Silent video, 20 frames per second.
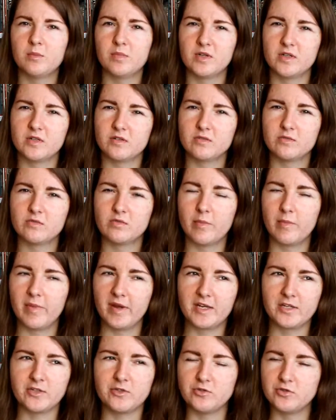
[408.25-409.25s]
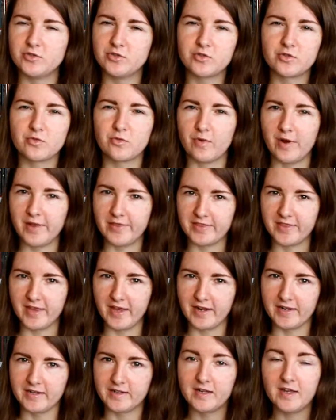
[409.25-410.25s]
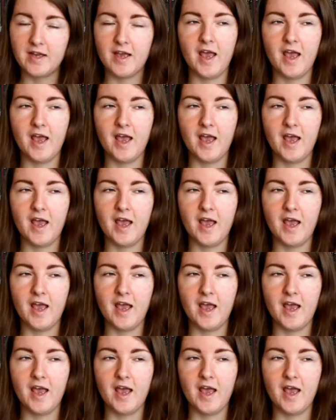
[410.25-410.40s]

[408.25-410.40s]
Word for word: but Rebekka you just read that.